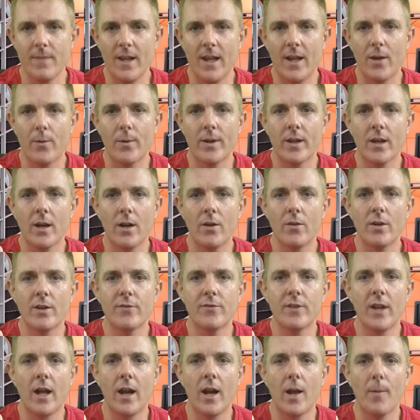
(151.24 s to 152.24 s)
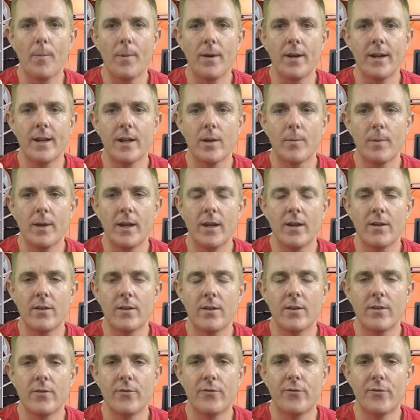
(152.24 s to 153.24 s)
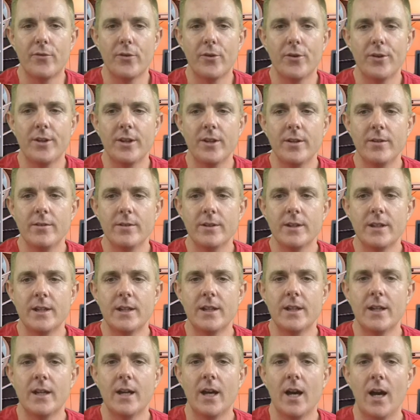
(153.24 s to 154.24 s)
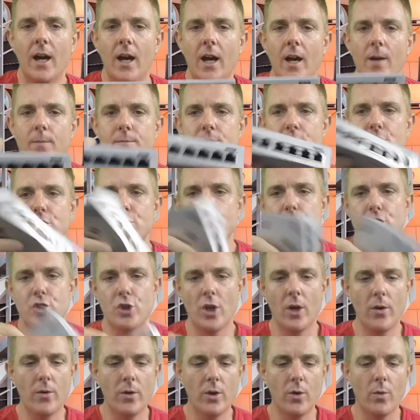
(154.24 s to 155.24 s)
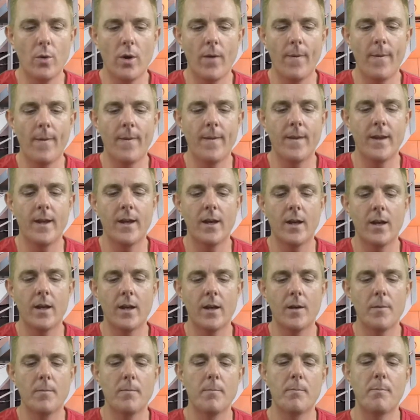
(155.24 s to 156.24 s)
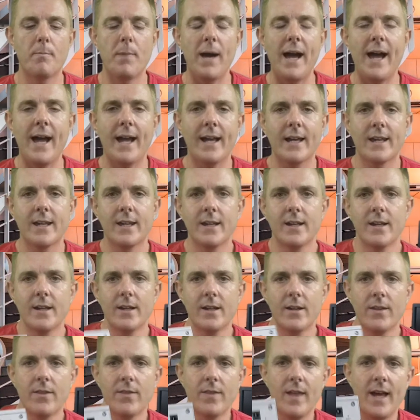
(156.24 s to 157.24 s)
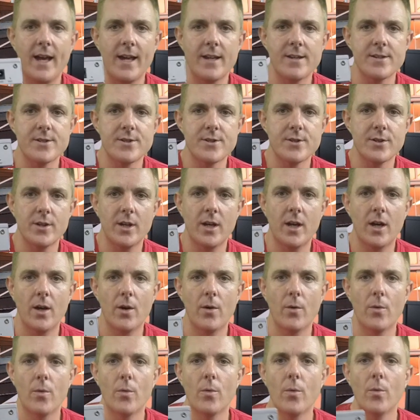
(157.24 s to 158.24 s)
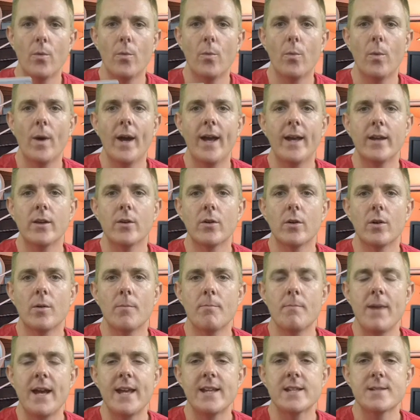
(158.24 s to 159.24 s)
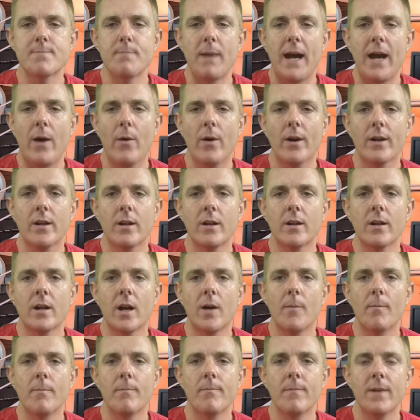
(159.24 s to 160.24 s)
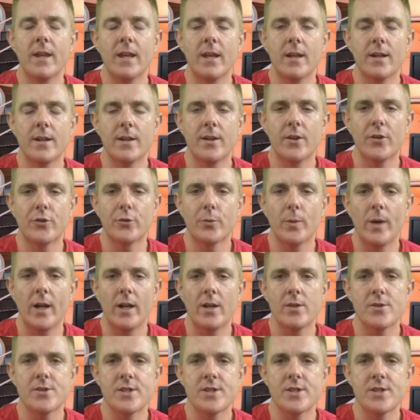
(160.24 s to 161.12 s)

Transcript: Here we go, lift that up a little bit for you. Um, just show you on the back, that's uh, where your mains power can come in as well.